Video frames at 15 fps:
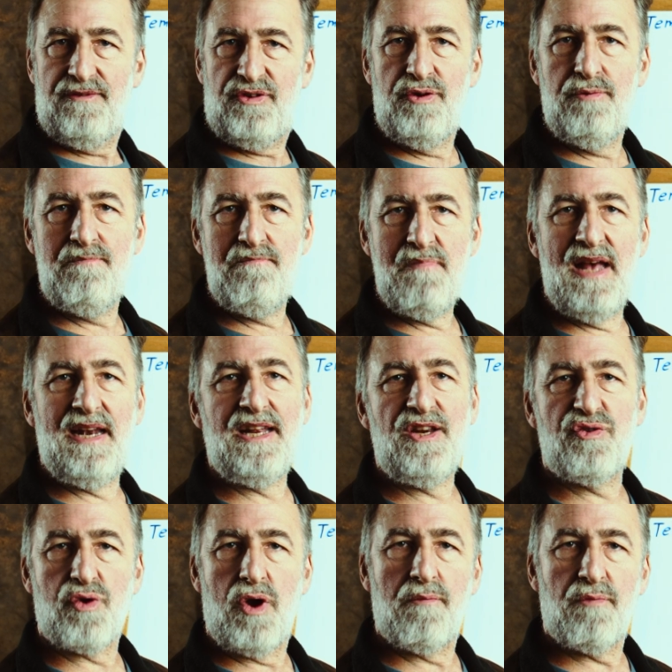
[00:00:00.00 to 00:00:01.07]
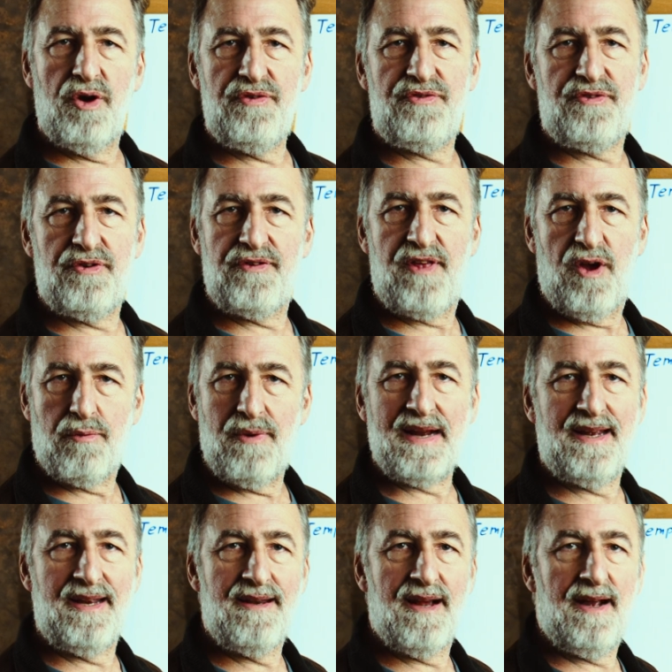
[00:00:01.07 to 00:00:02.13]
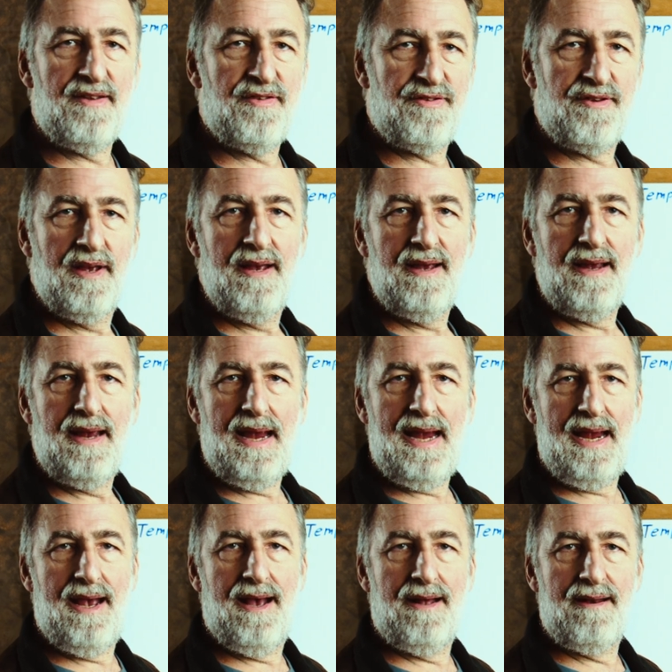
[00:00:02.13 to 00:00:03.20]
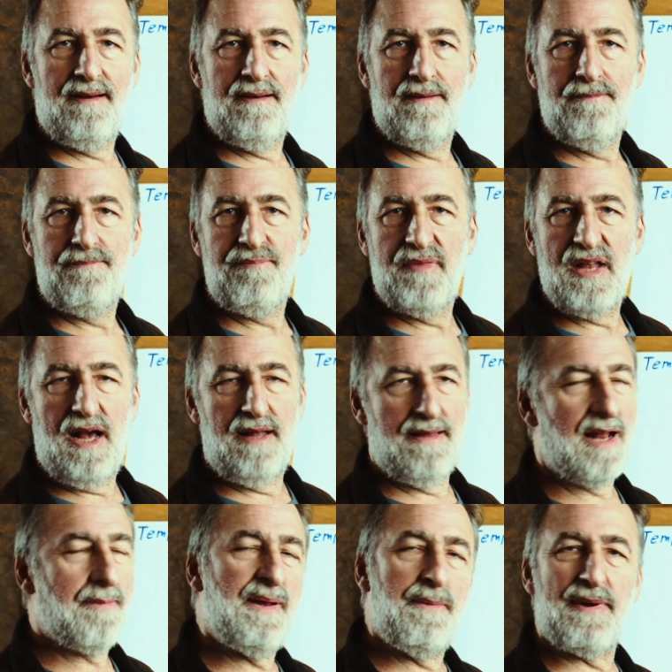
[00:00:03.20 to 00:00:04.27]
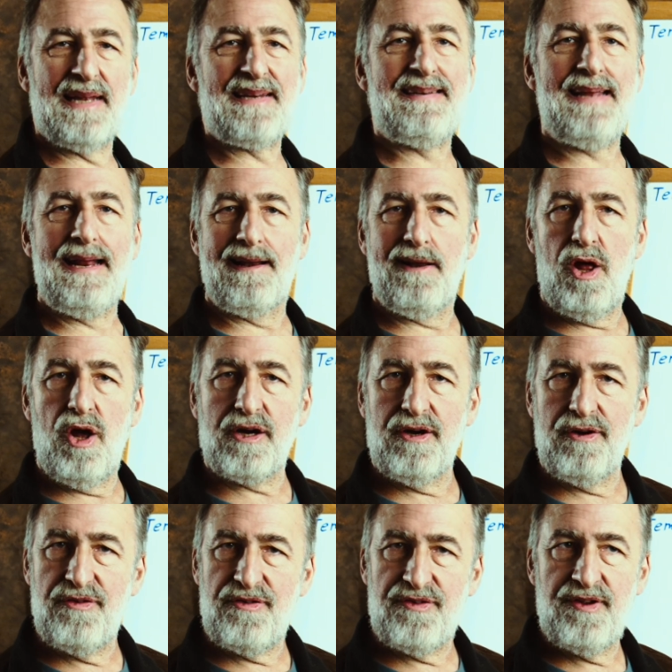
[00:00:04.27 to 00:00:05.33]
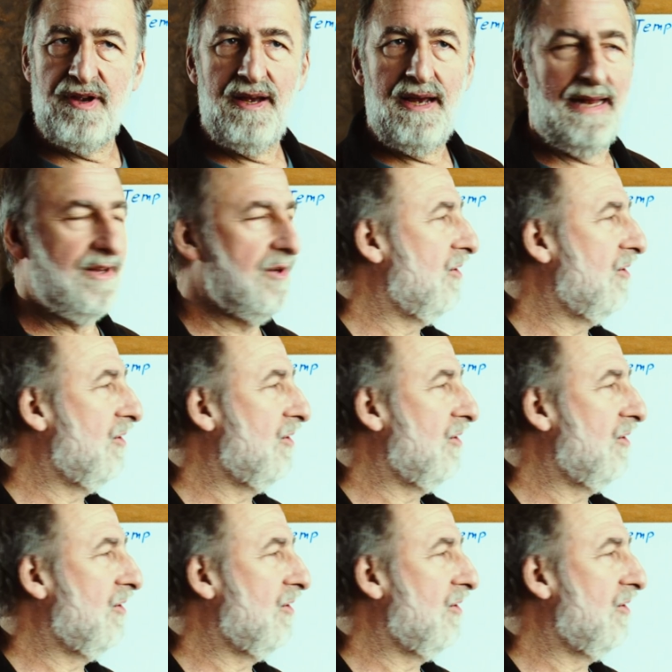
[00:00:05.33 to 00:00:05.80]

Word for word: to many drum roasters they'll recognize, and a lot of people like data loggers, and you